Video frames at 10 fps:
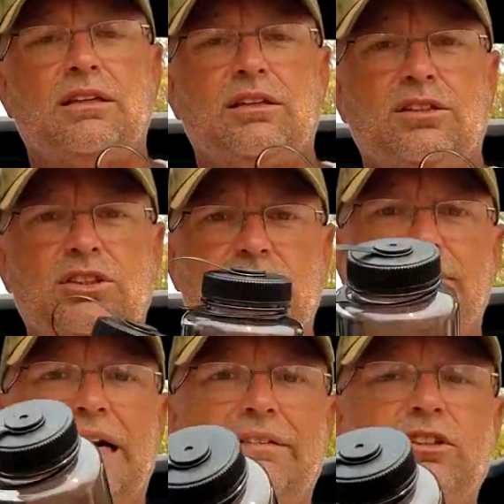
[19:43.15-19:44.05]

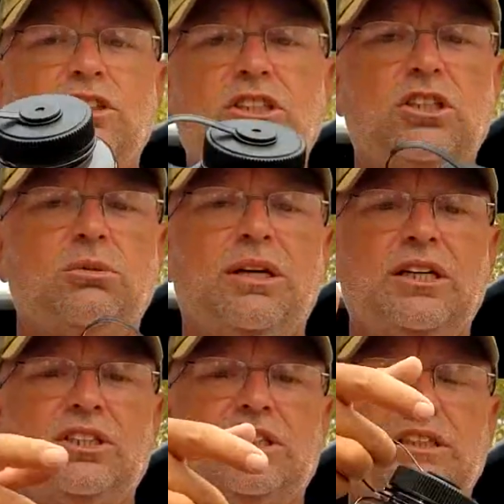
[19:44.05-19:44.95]
survival
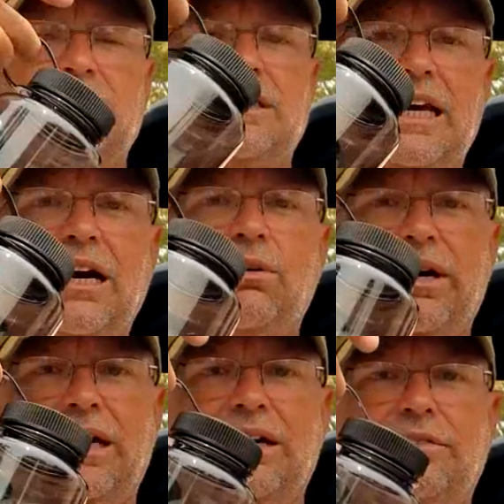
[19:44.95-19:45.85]
situation, now I
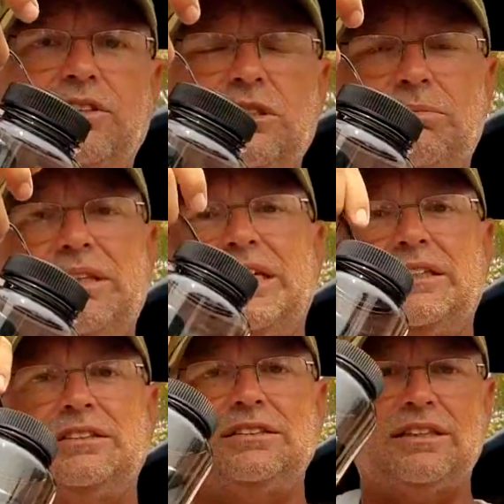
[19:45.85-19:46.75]
have
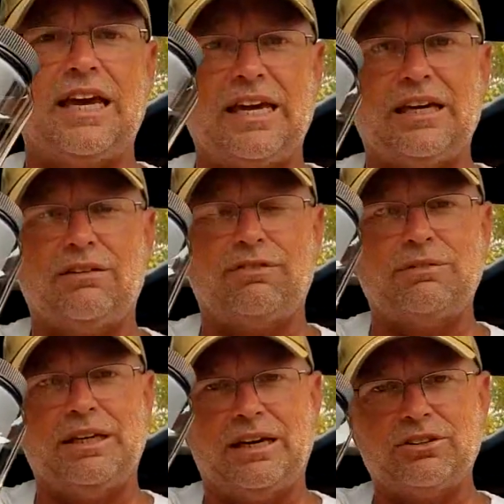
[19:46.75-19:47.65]
something hanging from
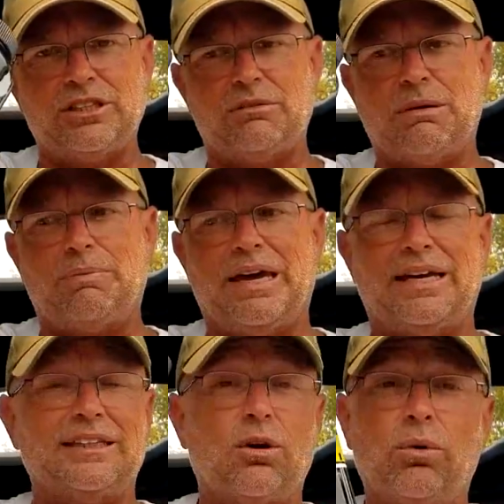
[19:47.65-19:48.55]
the outside of my
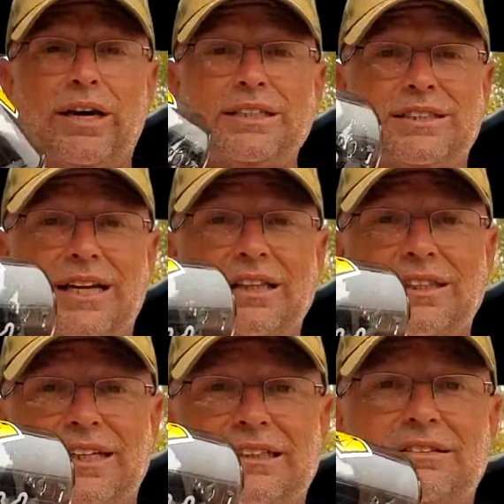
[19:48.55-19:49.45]
pack that weighs
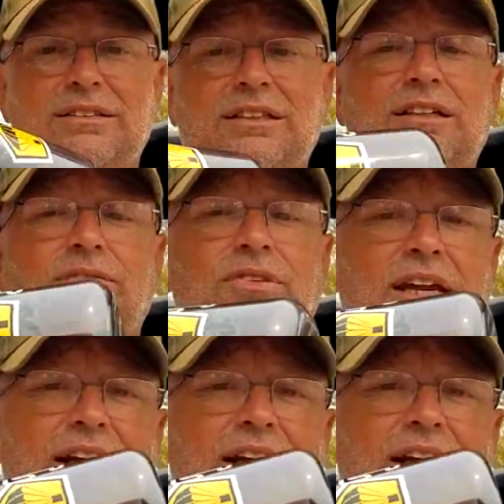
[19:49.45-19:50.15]
nothing, that I